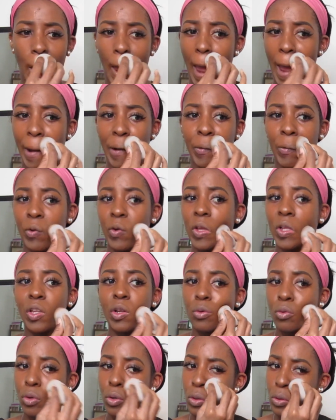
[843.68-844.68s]
act really
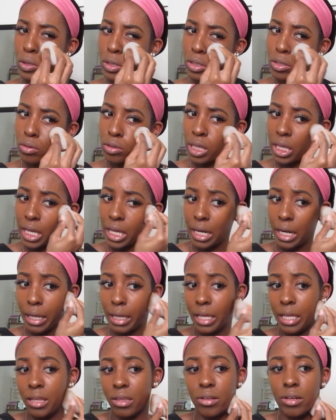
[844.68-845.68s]
rude so they can
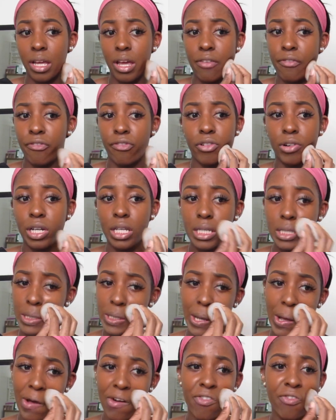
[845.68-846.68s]
either get free
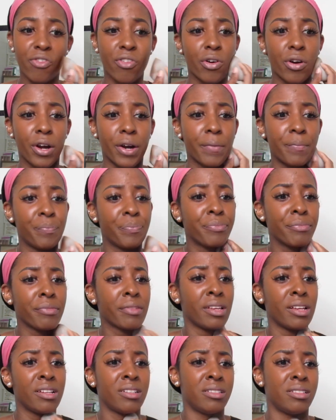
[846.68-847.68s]
stuff or
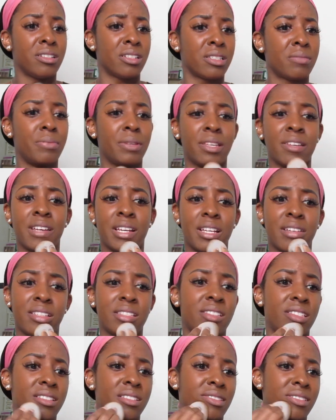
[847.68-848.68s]
just
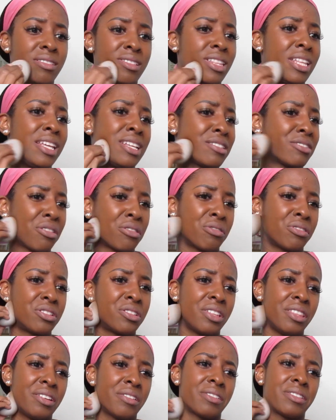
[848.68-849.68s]
because things aren't
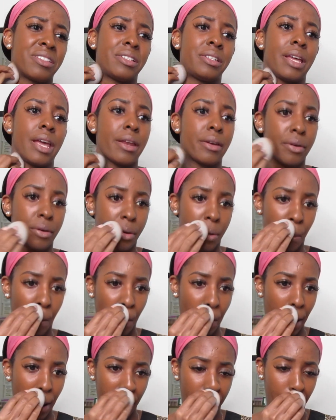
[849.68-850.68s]
to their standard or
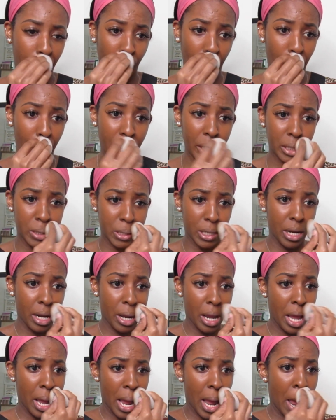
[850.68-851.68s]
whatever, which,
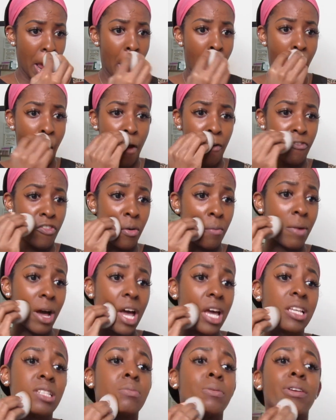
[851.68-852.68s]
from
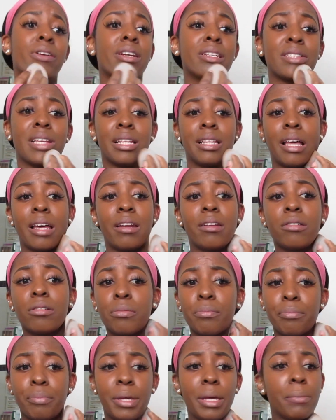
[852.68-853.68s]
my experience, a lot of
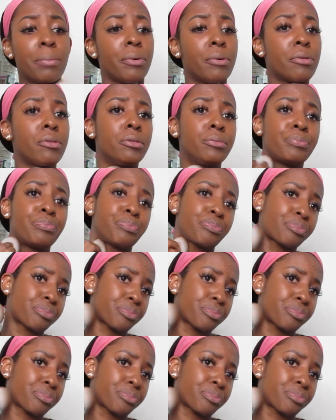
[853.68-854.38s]
those people